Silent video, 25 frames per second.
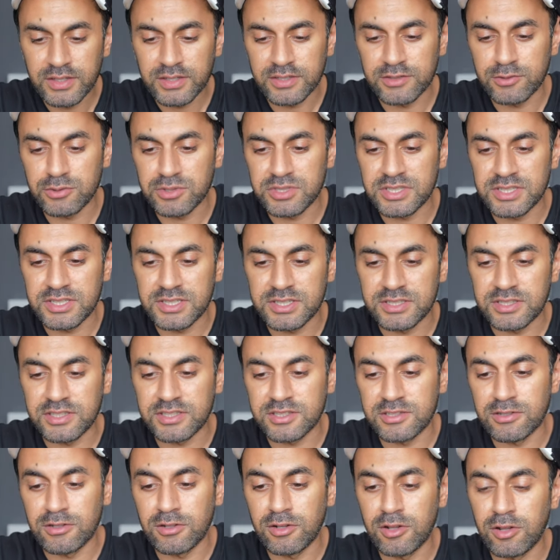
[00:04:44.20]
you'll see
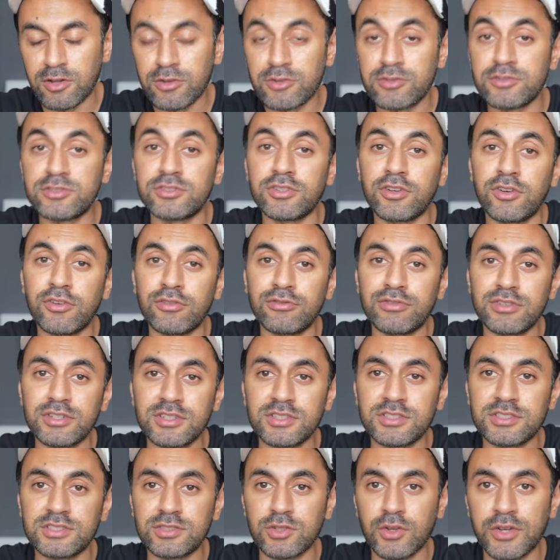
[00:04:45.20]
there's loads of
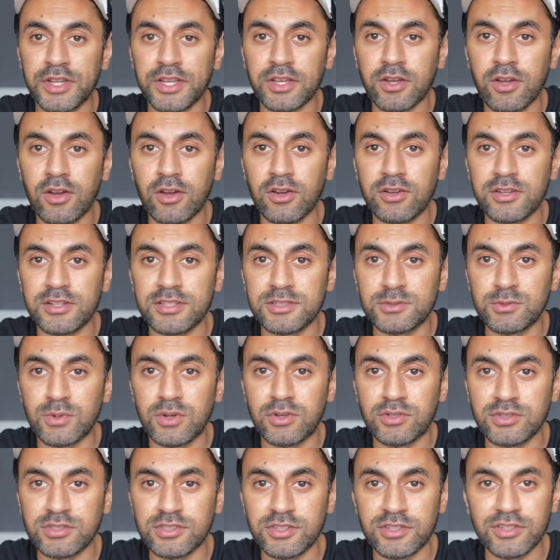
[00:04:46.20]
sonic art as
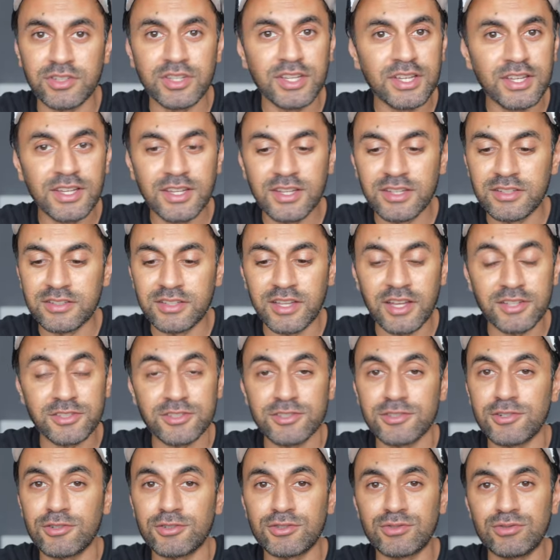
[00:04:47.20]
well so that
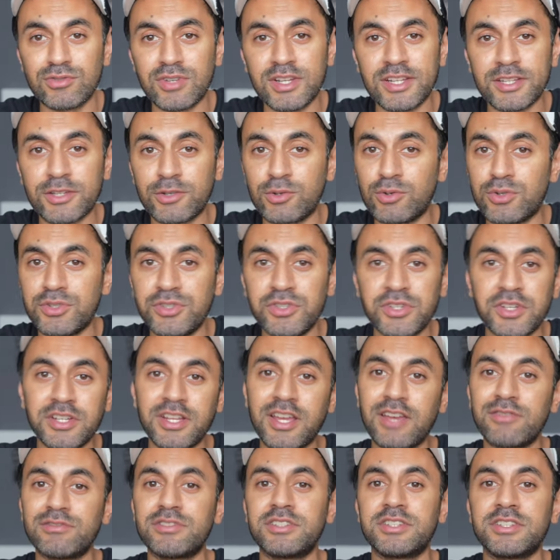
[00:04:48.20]
just looks really cool and you can
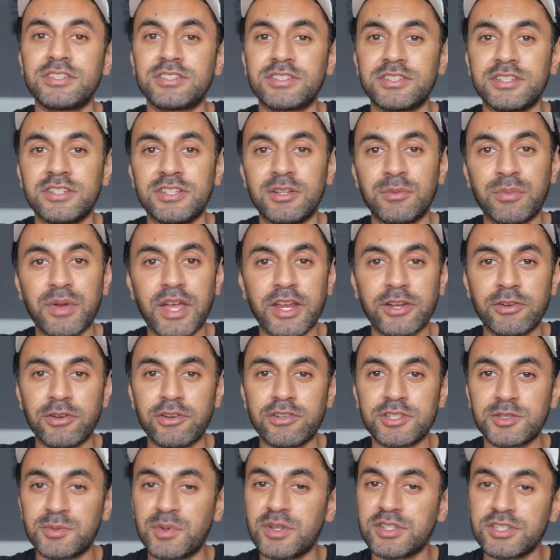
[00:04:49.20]
have this in the
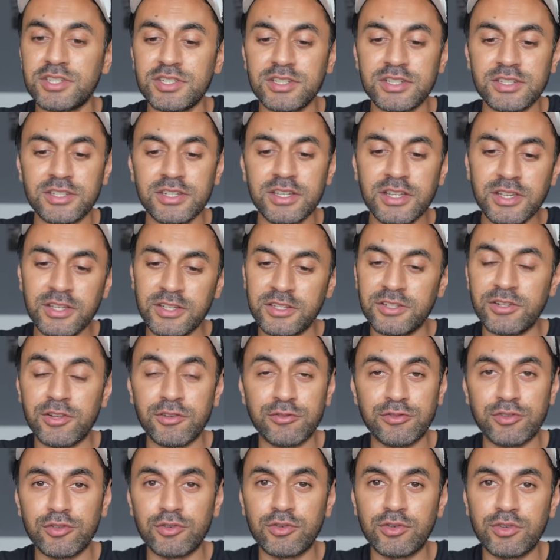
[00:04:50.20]
background especially you know
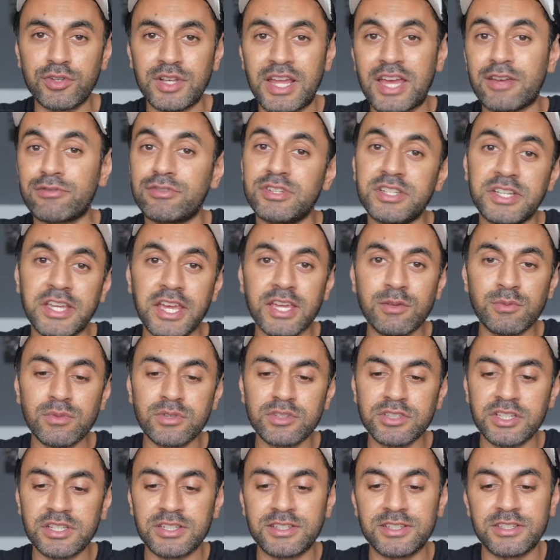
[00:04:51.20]
if you're an avid
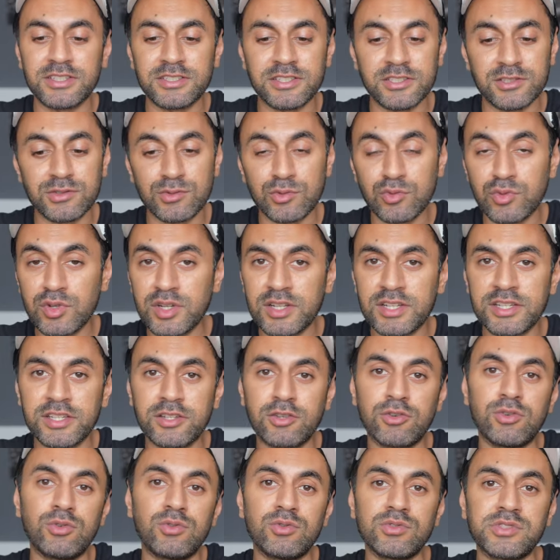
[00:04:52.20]
gamer then this is really
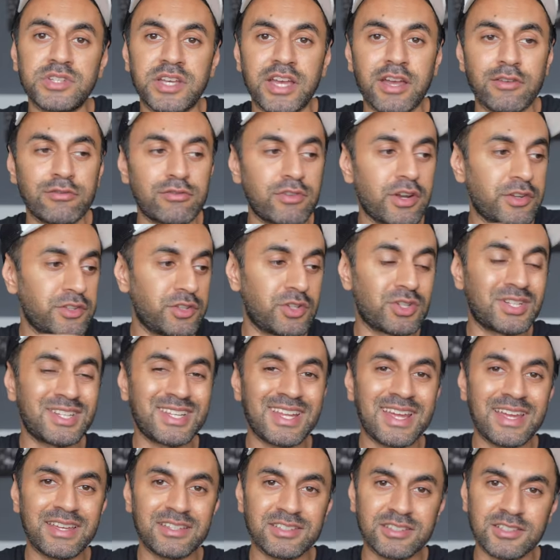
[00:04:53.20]
cool to have around your
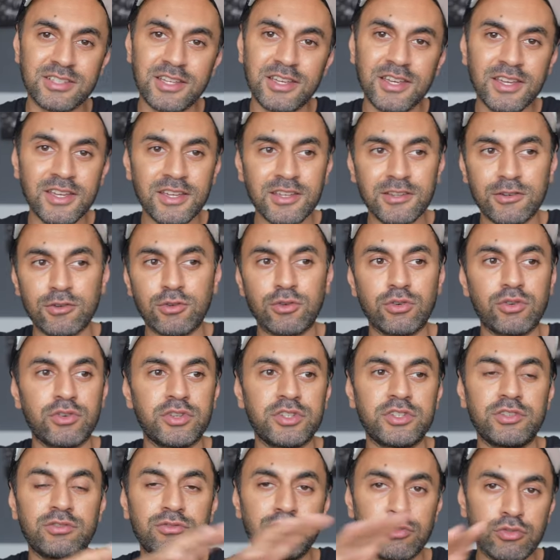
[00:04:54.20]
desk or
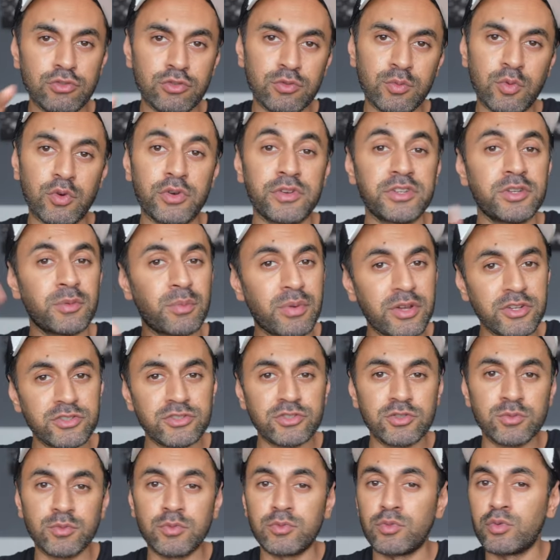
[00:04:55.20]
in your room or in your
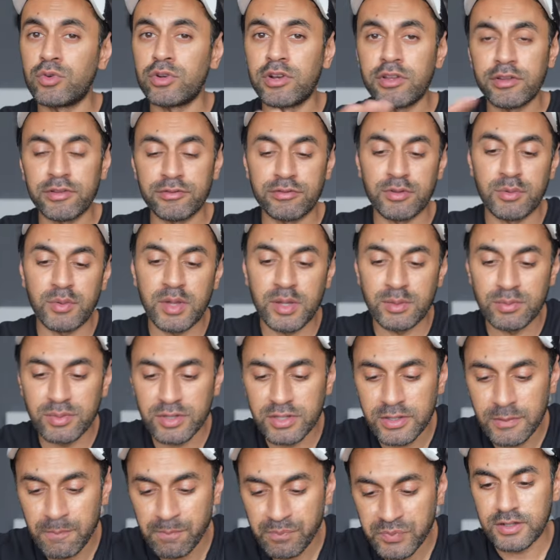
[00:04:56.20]
bedroom wherever it may
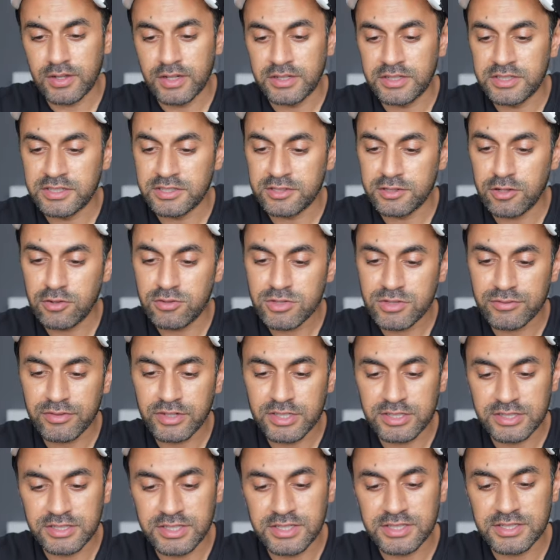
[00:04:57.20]
be and there's loads of
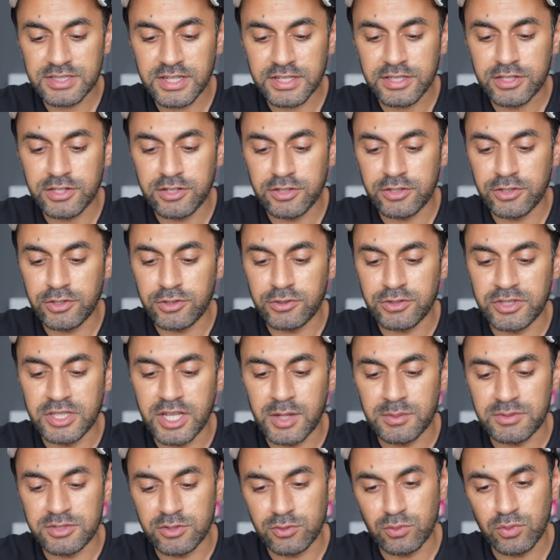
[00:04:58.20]
other things that you can do on the
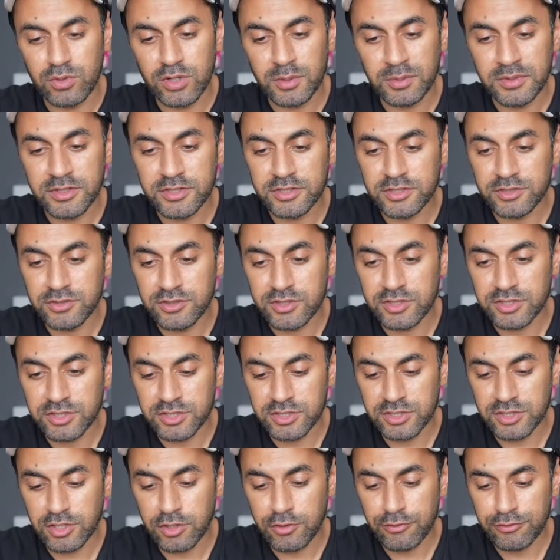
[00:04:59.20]
app so what I'm going to do is
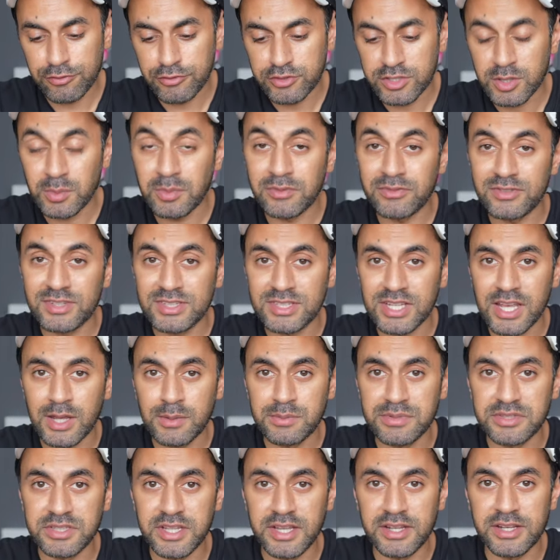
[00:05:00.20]
just go through some of the
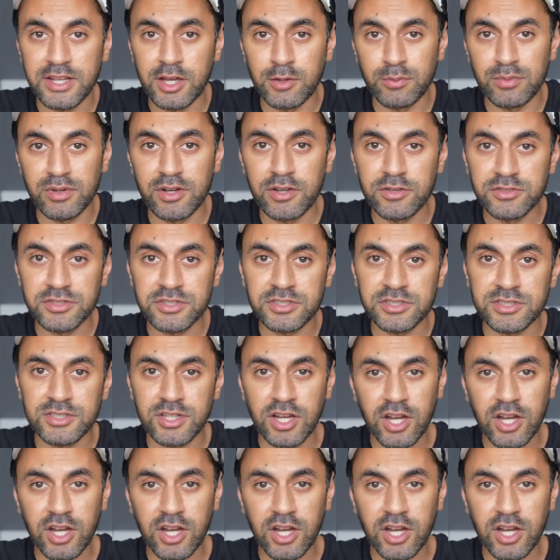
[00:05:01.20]
tabs there down below just to